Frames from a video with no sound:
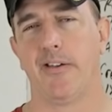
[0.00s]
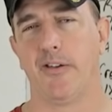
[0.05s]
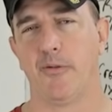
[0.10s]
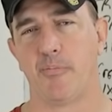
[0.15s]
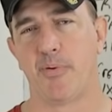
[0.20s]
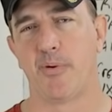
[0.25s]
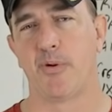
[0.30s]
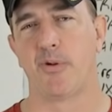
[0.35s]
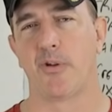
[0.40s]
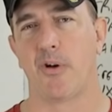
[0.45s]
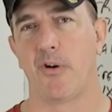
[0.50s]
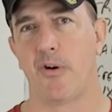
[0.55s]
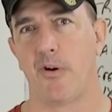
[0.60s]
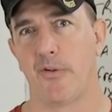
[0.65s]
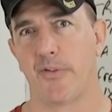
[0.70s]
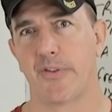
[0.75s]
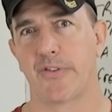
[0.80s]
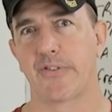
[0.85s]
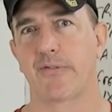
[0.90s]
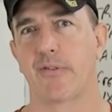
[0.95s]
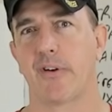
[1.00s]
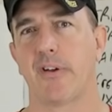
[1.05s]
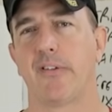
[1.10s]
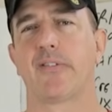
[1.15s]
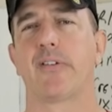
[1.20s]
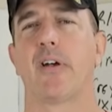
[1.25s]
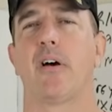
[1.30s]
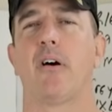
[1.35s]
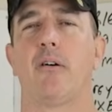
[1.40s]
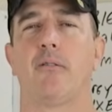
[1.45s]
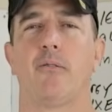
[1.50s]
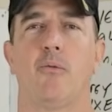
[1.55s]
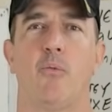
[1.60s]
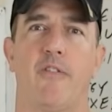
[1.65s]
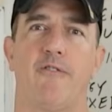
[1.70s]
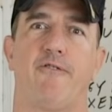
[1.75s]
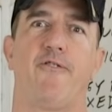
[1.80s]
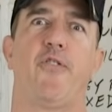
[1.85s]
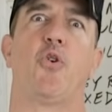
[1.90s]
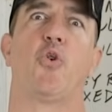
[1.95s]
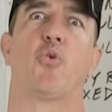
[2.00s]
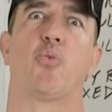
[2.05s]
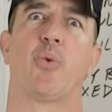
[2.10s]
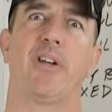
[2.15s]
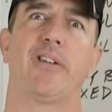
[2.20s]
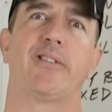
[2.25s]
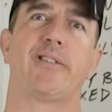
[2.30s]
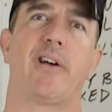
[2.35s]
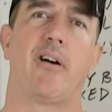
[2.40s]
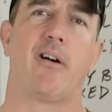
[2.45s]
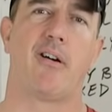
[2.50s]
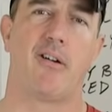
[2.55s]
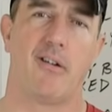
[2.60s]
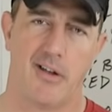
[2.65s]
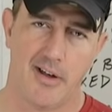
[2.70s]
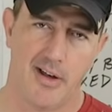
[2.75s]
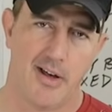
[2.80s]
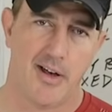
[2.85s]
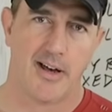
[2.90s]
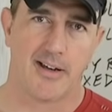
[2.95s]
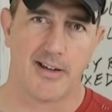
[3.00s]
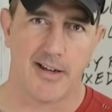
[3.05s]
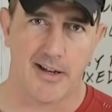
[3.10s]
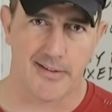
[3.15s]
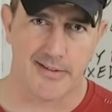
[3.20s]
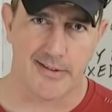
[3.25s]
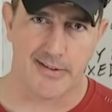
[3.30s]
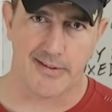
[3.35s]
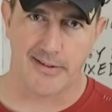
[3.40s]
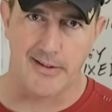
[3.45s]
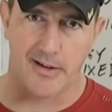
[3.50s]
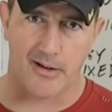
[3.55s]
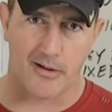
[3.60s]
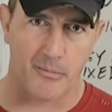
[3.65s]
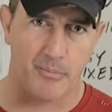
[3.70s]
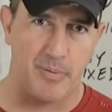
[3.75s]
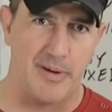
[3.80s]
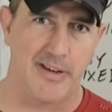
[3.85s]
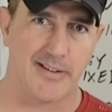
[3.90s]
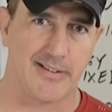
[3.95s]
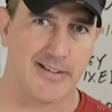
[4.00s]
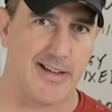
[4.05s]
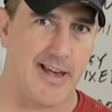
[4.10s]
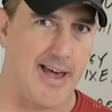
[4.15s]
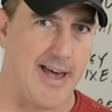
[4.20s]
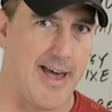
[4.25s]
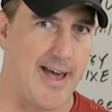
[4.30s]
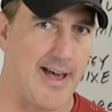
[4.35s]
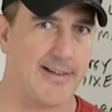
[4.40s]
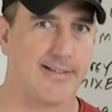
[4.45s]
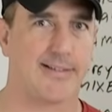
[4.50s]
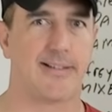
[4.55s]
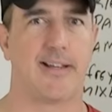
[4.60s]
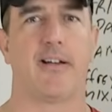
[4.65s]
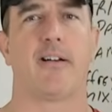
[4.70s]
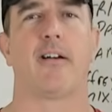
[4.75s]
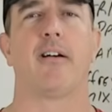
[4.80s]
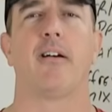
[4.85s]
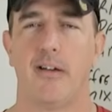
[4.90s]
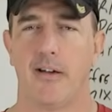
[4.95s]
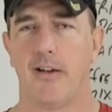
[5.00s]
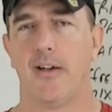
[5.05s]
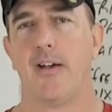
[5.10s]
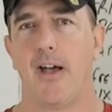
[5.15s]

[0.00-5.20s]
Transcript: You pulled all the strings out, went full retard against this young piece of ass here.